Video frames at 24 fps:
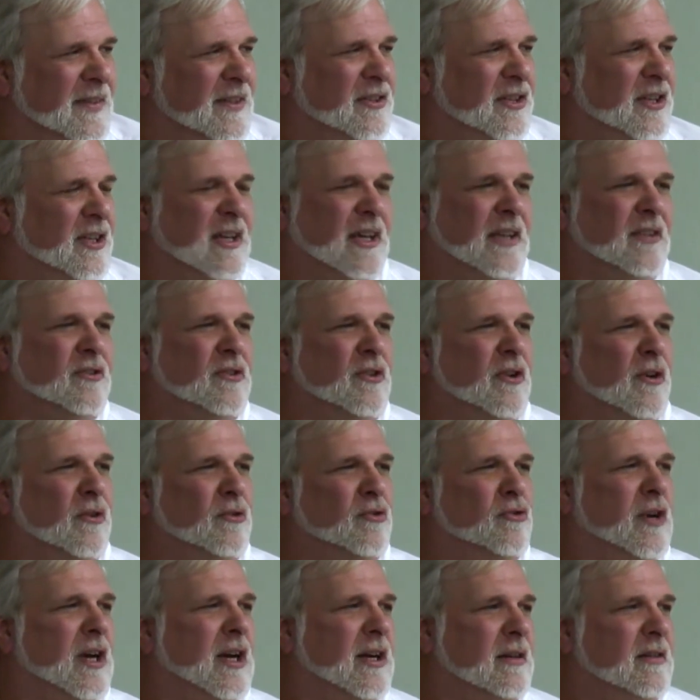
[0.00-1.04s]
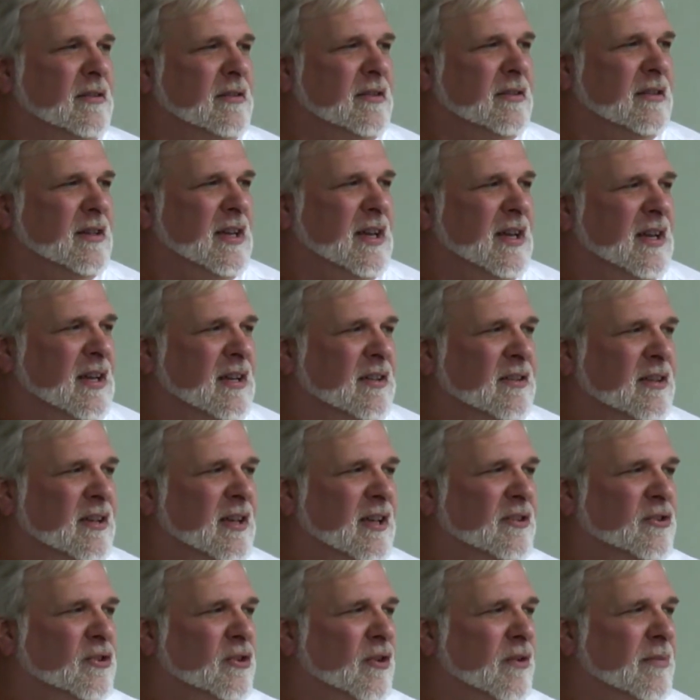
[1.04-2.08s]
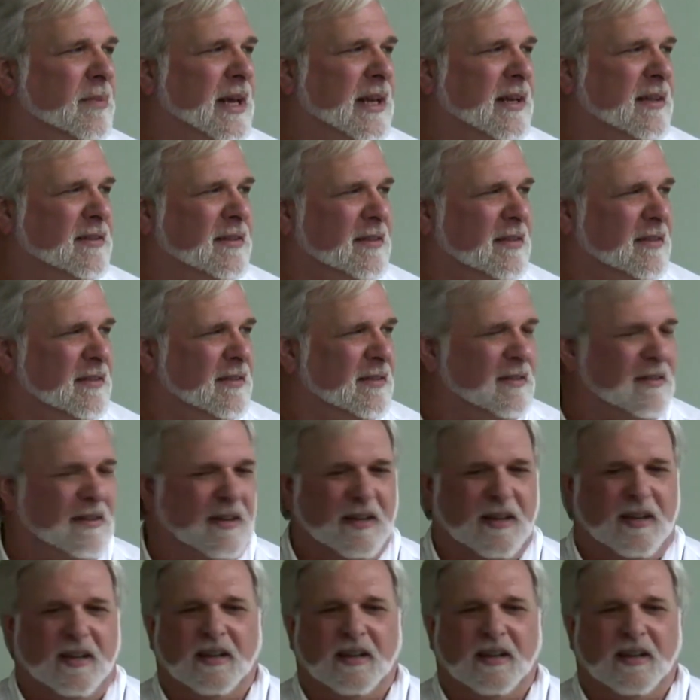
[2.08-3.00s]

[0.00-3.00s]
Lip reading: She does no drugs. She does no medicines.